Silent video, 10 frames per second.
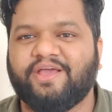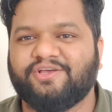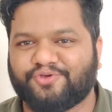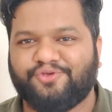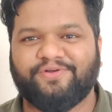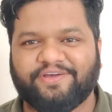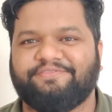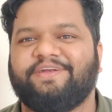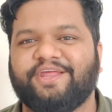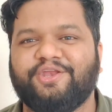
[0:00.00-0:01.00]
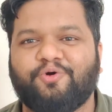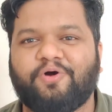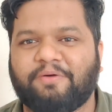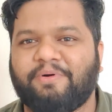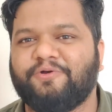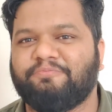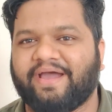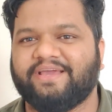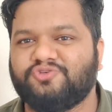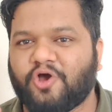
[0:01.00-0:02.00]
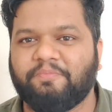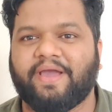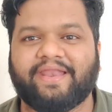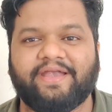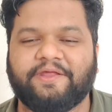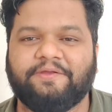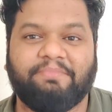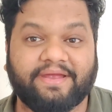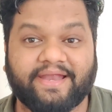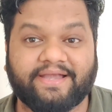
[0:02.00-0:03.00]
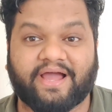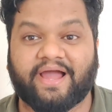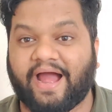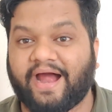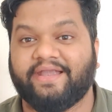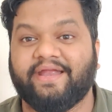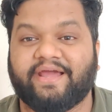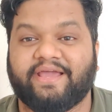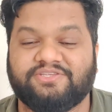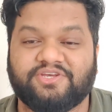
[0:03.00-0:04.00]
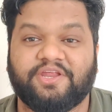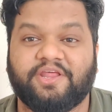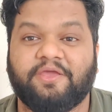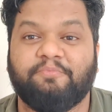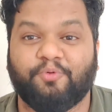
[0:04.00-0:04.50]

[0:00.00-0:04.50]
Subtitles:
So you definitely know about my job guaranteed big data and data engineering